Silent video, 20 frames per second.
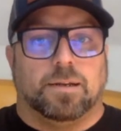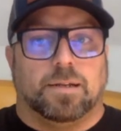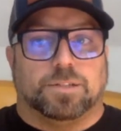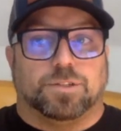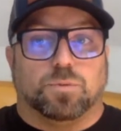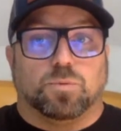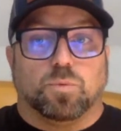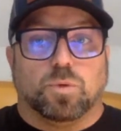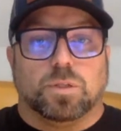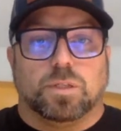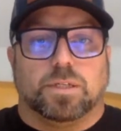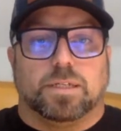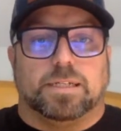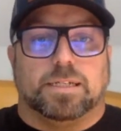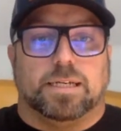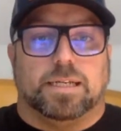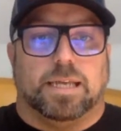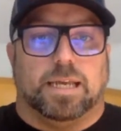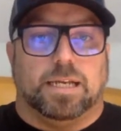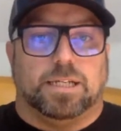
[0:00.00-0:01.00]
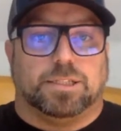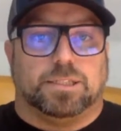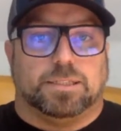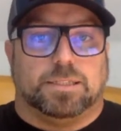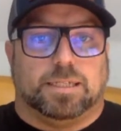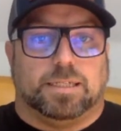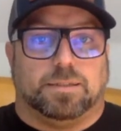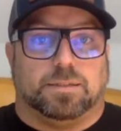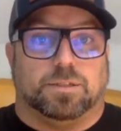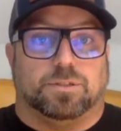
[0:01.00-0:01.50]
That's a really good indication
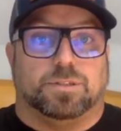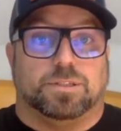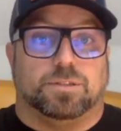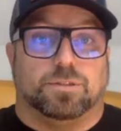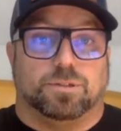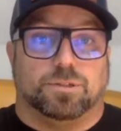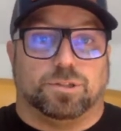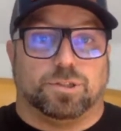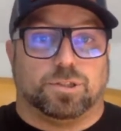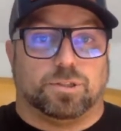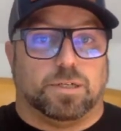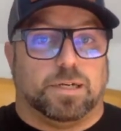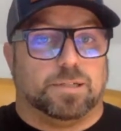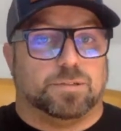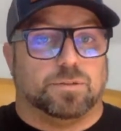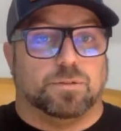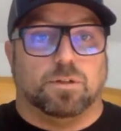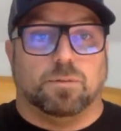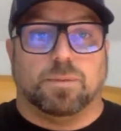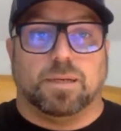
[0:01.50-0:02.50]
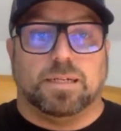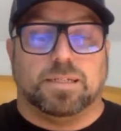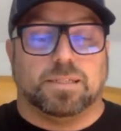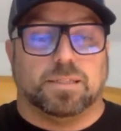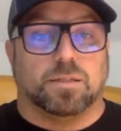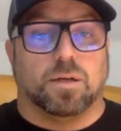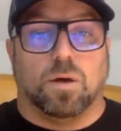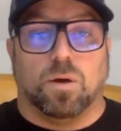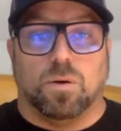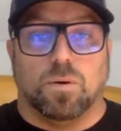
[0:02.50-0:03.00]
that there's either distress or nobody's
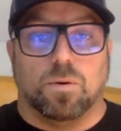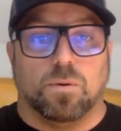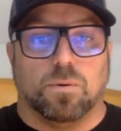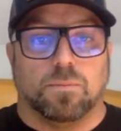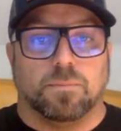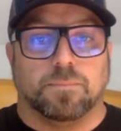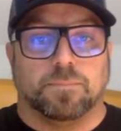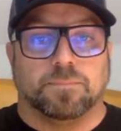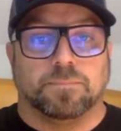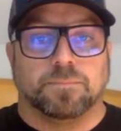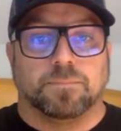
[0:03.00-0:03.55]
in the home.